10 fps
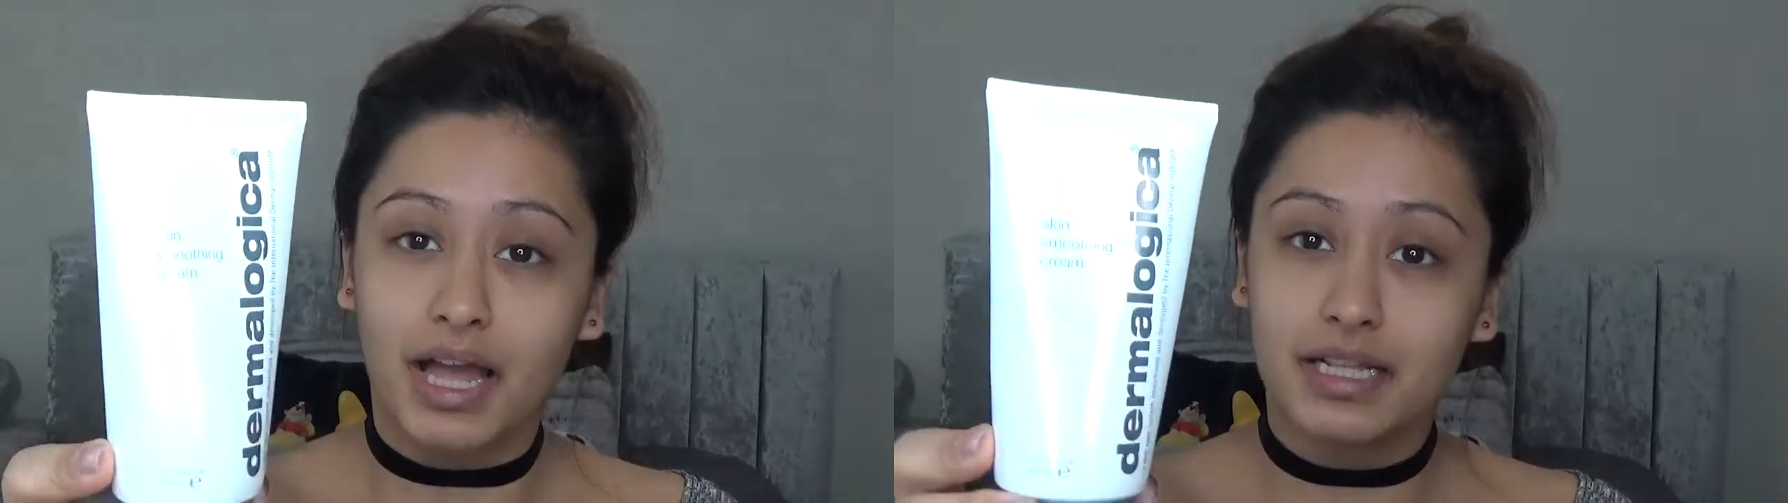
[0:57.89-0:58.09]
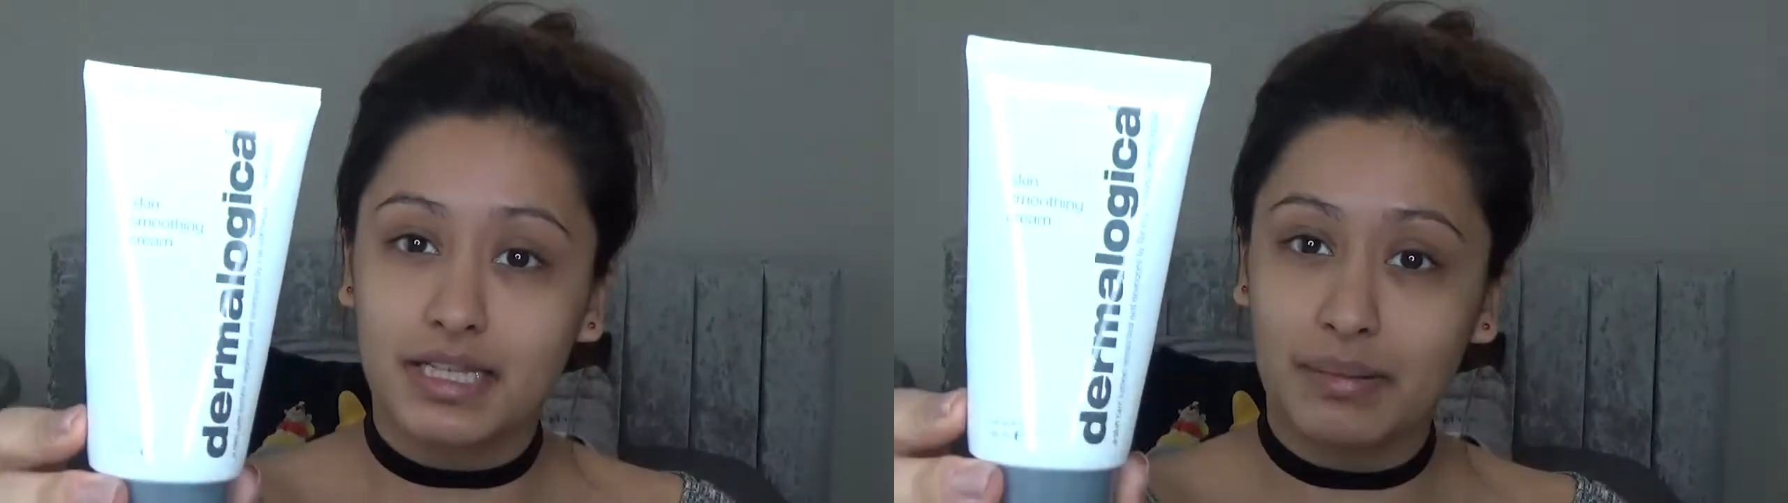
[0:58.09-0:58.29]

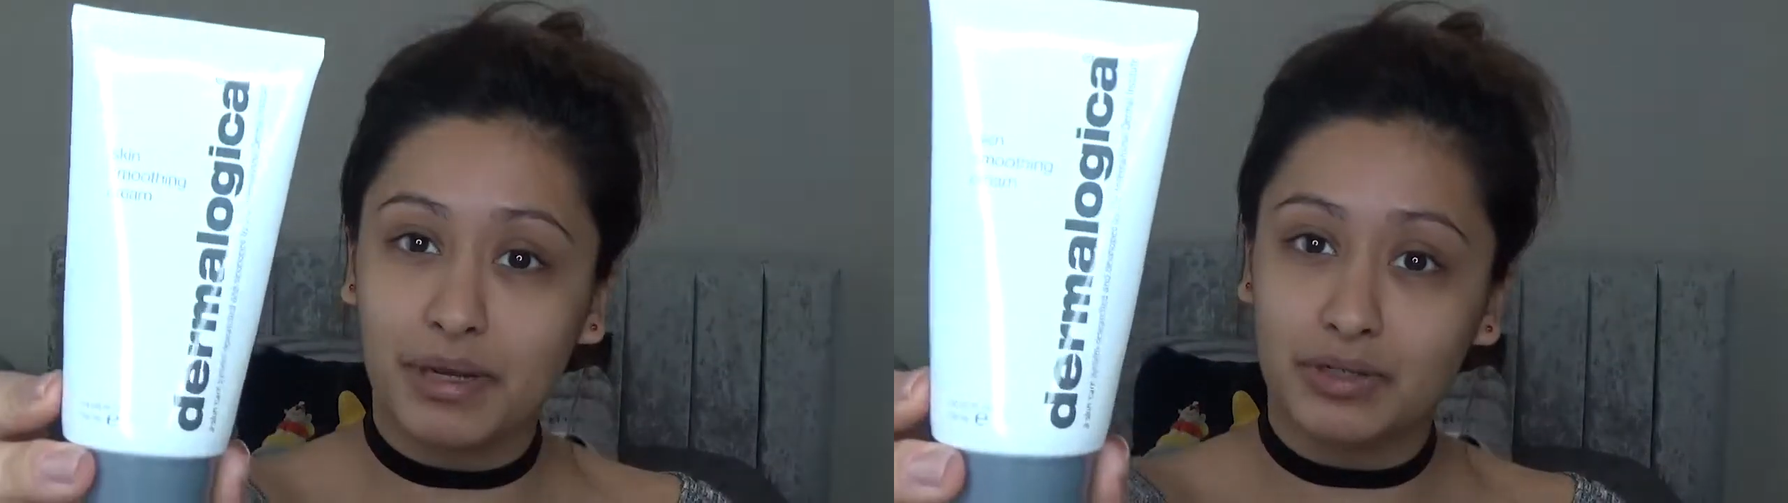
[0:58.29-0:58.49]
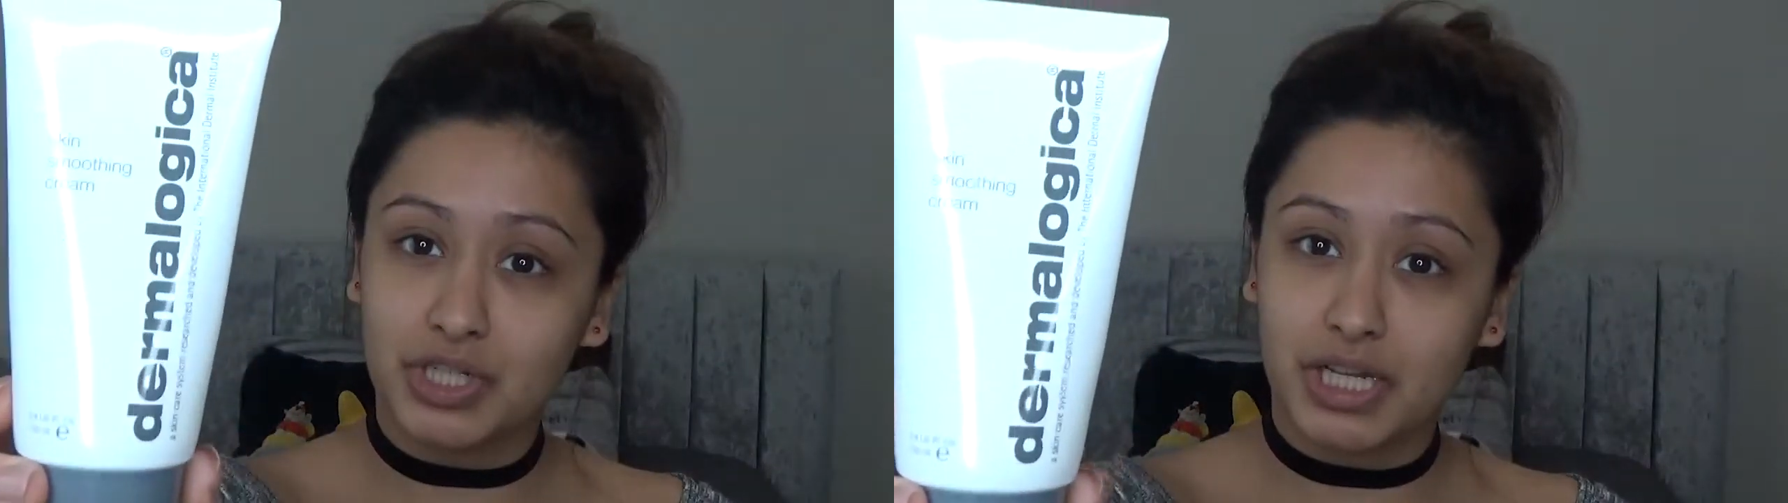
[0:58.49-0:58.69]

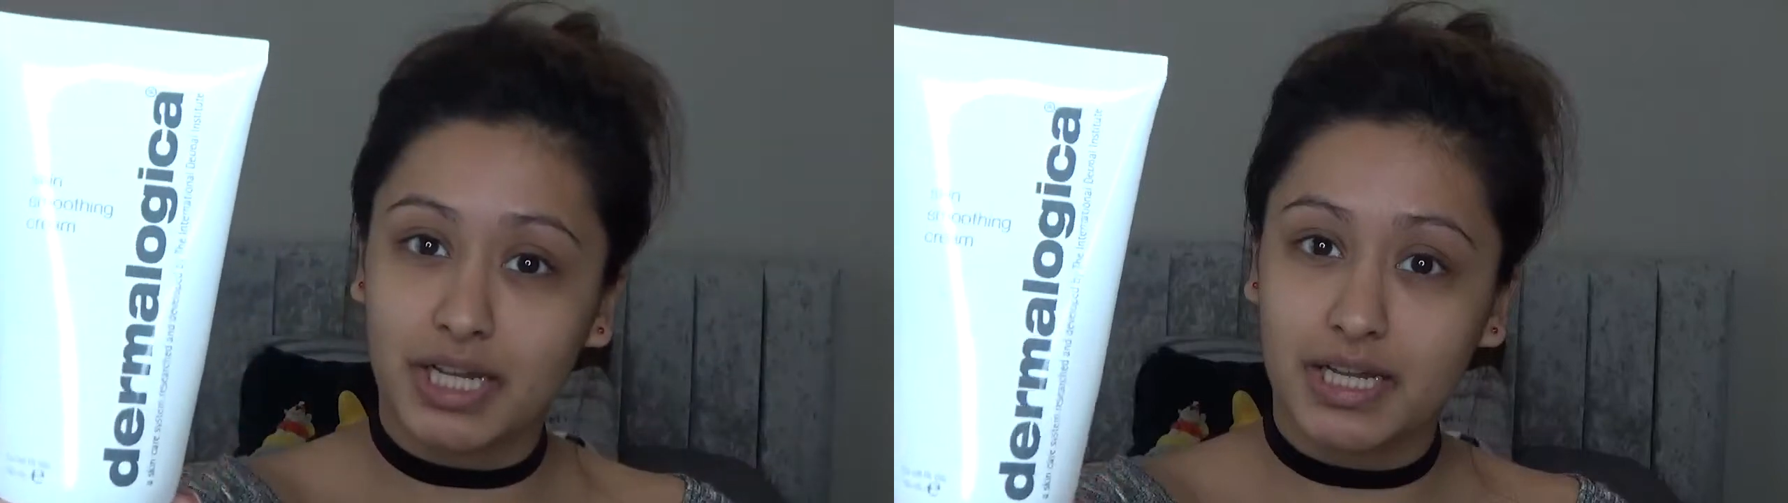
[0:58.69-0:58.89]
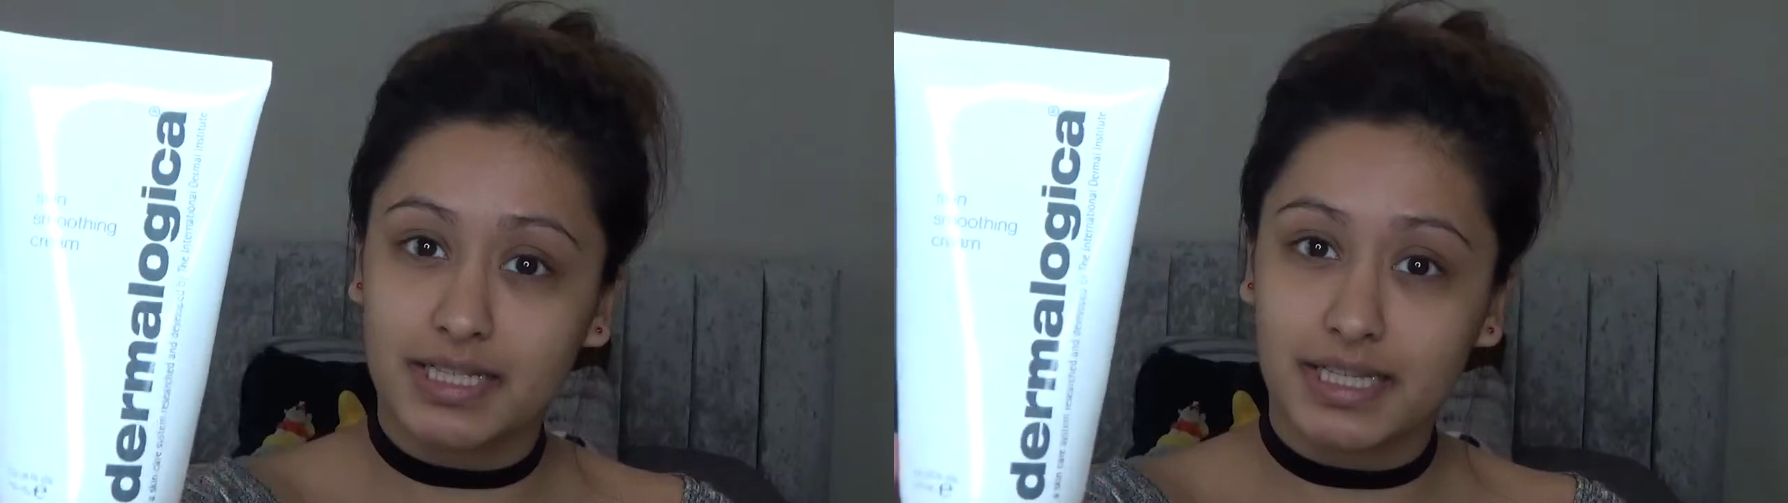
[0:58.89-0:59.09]

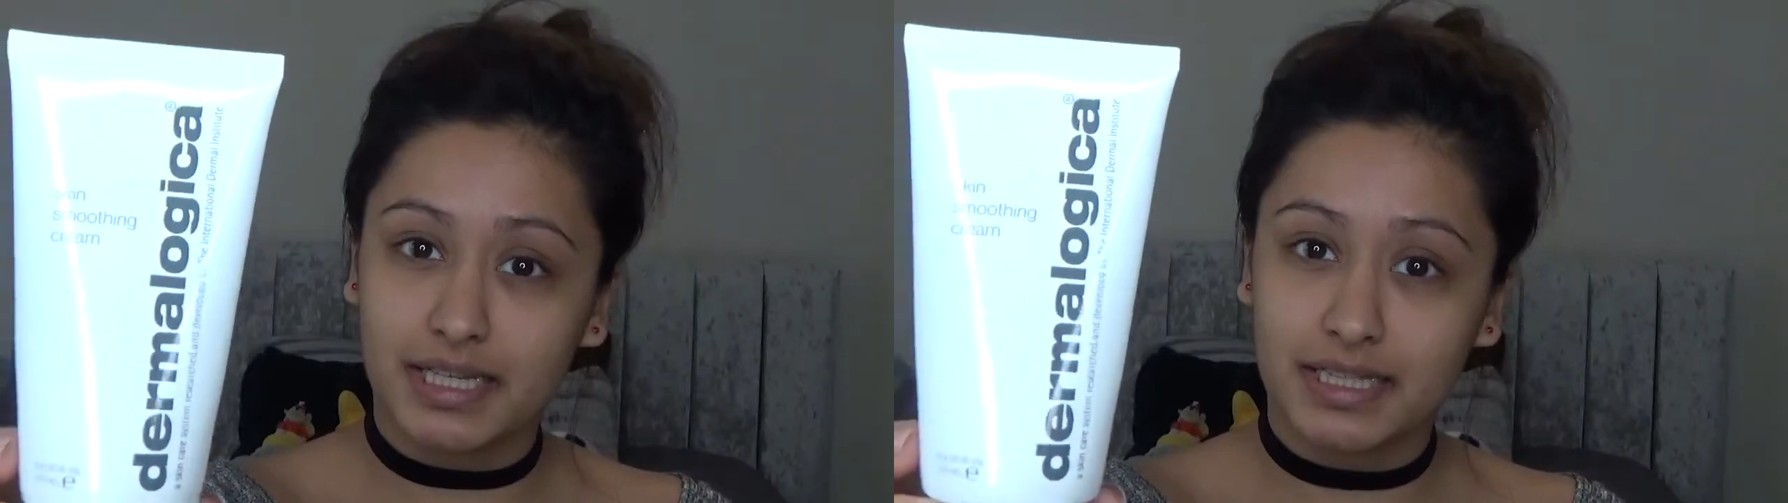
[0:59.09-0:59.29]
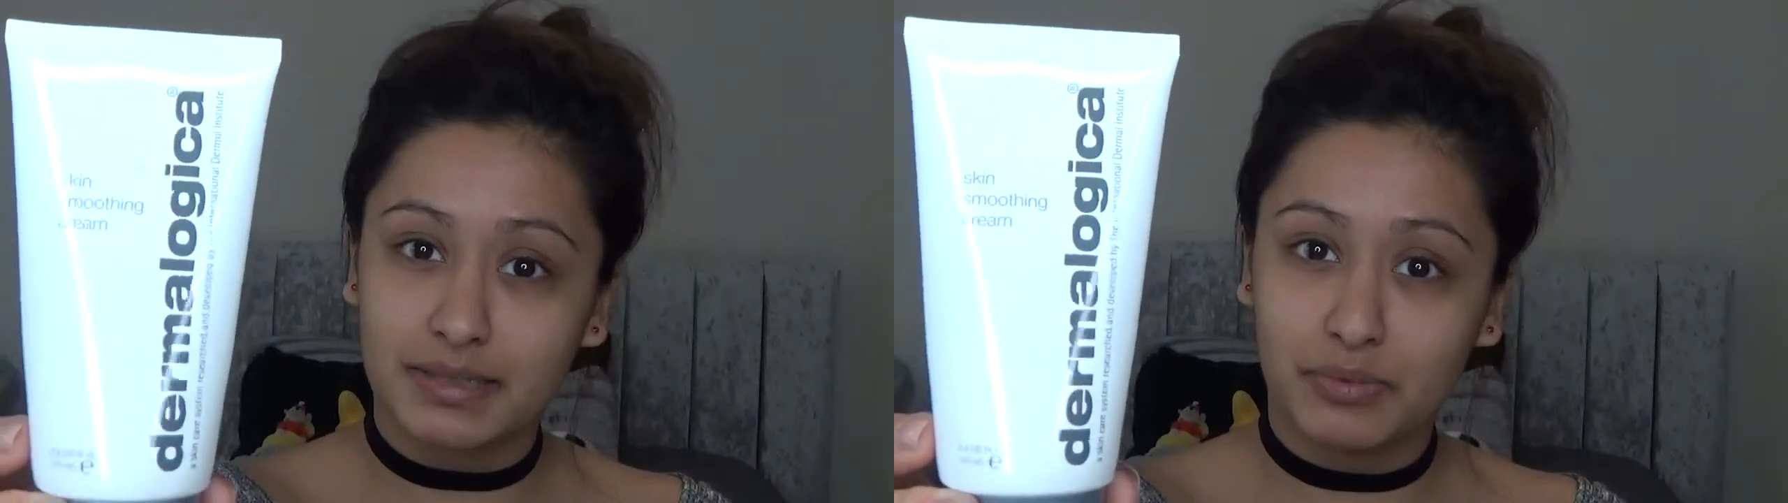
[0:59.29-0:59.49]
Dermalogica
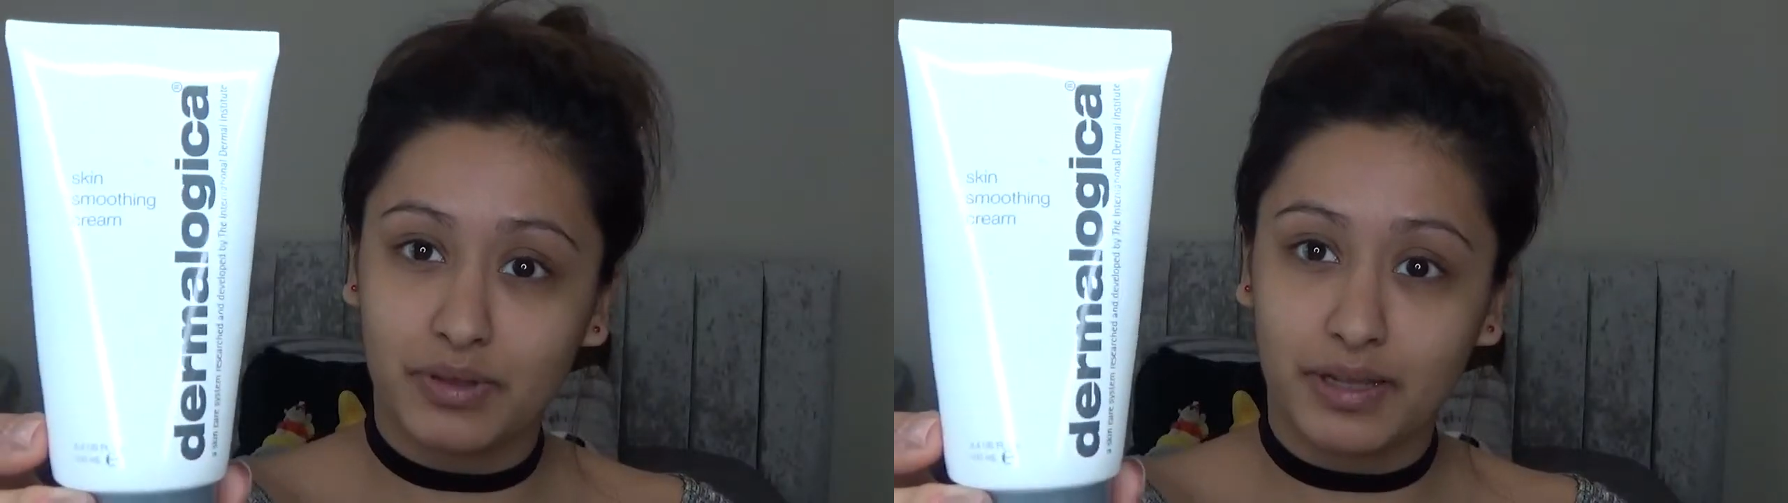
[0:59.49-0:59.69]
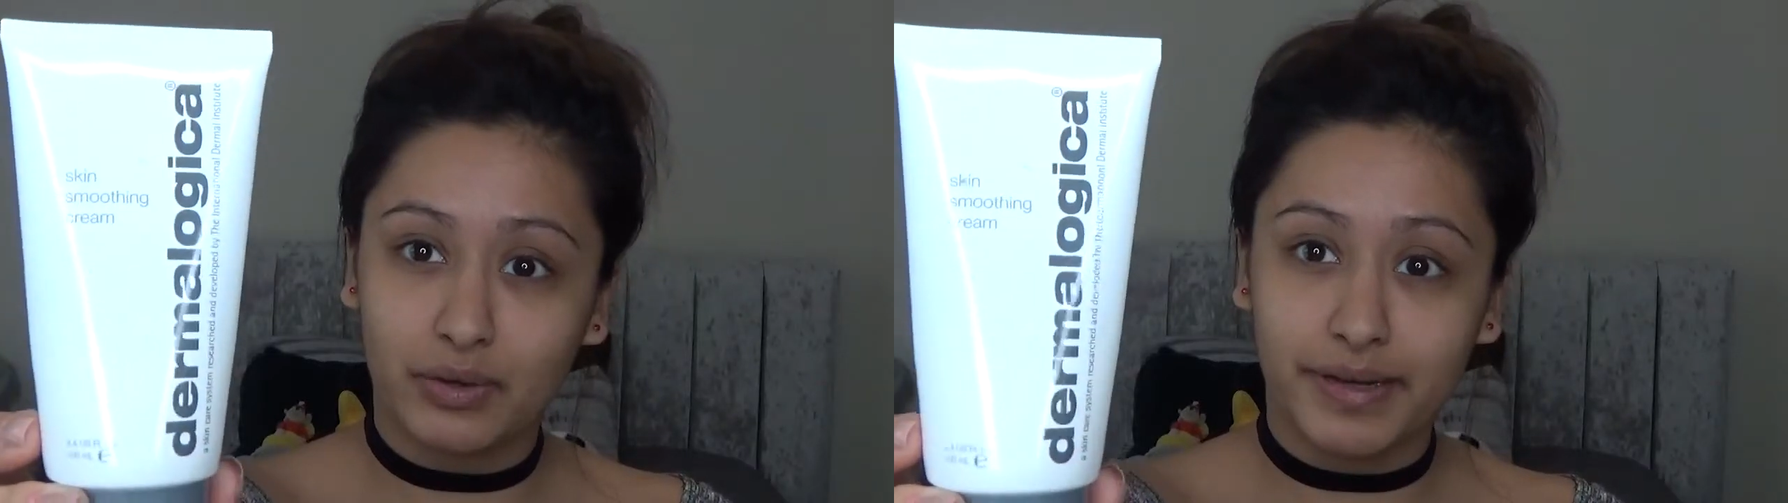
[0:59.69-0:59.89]
Skin
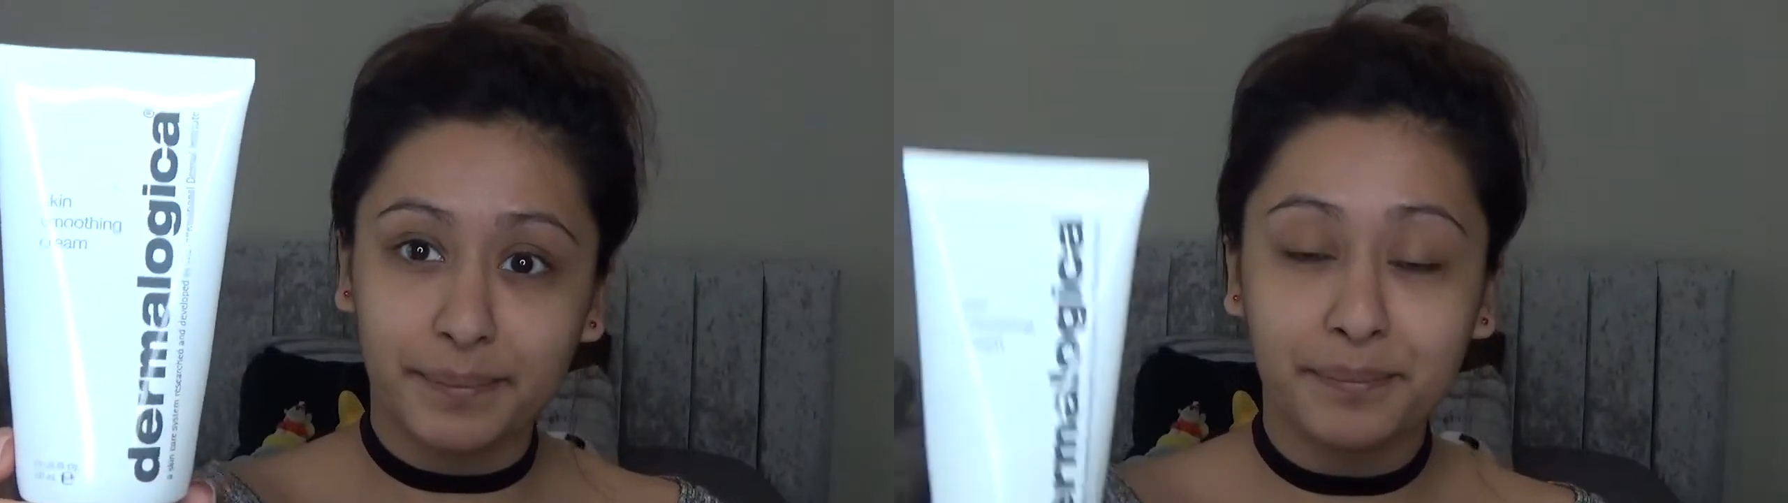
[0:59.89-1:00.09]
Smoothing Cream.